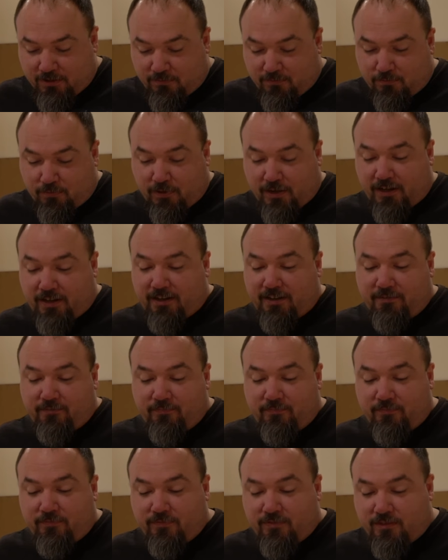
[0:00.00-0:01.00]
But
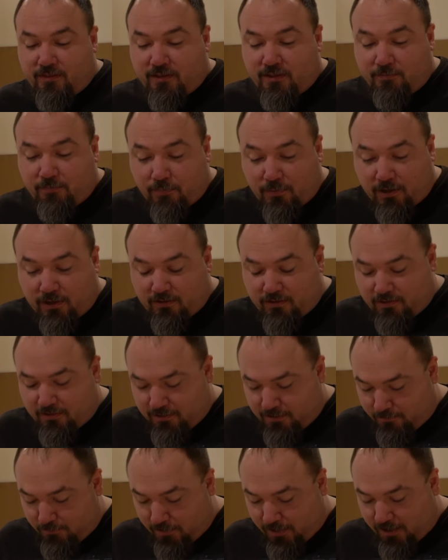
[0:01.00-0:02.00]

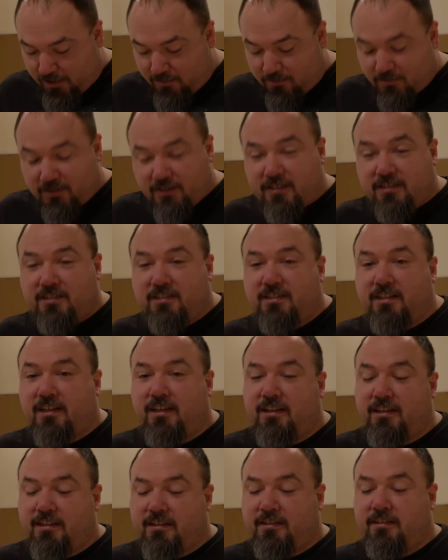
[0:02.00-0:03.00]
the bottom of this
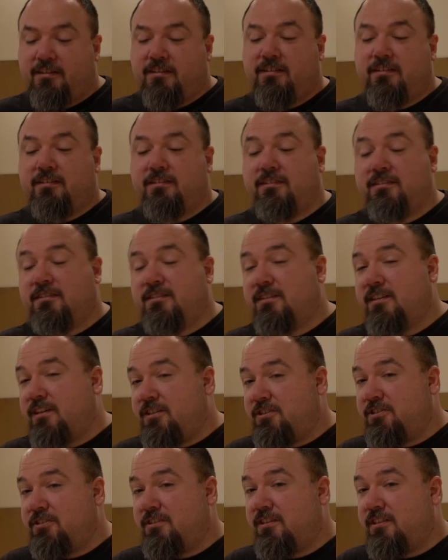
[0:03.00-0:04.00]
tank
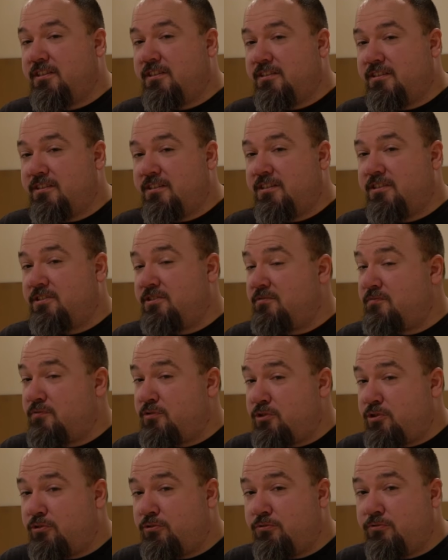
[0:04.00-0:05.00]
essentially consists of
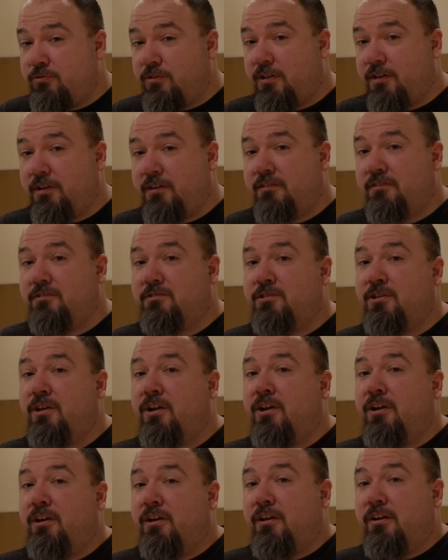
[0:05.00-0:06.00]
two layers
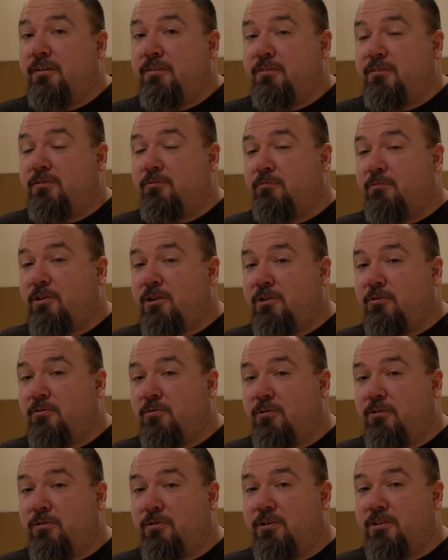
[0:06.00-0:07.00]
of
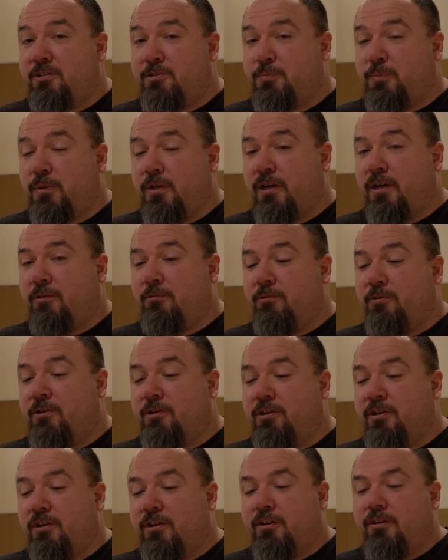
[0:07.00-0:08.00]
3/4 inch
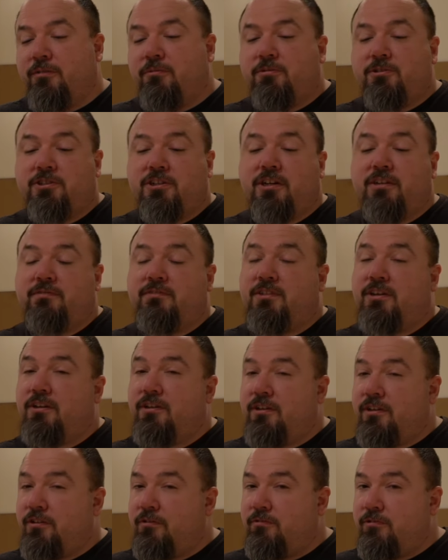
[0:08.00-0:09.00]
plywood, which I've
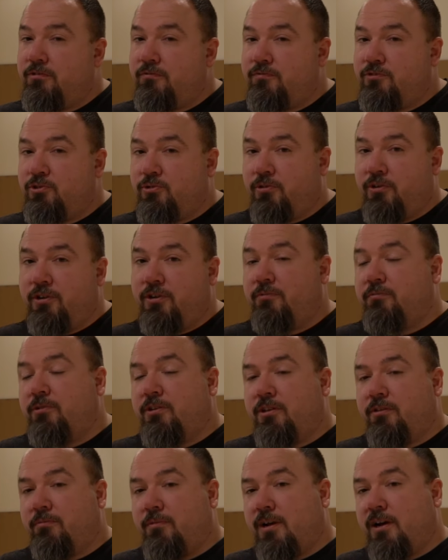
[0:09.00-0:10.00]
tongue and groove jointed
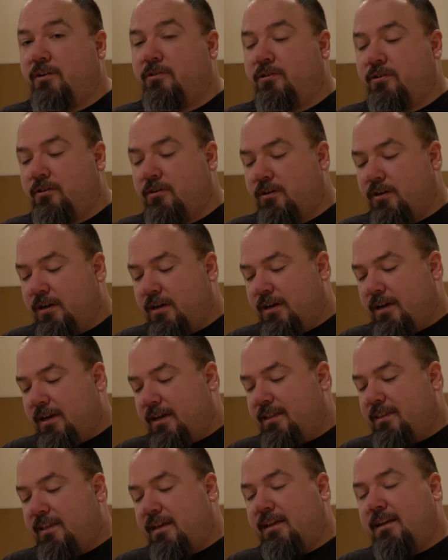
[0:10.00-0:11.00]
with a router.
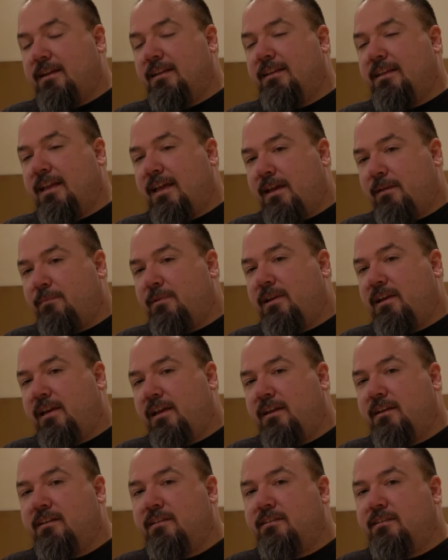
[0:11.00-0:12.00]
I then
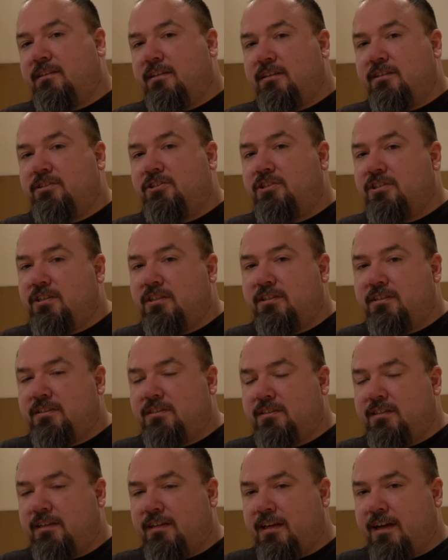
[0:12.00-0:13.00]
laminated these
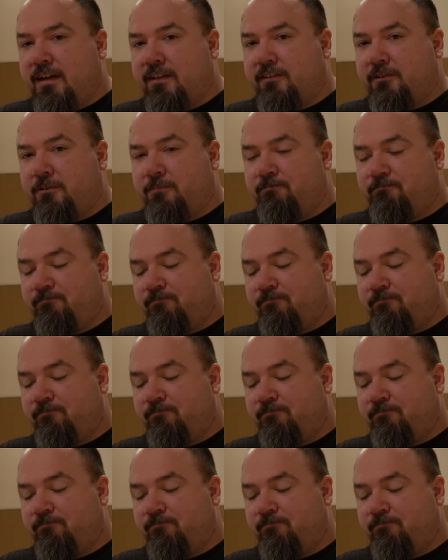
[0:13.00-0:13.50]
sheets together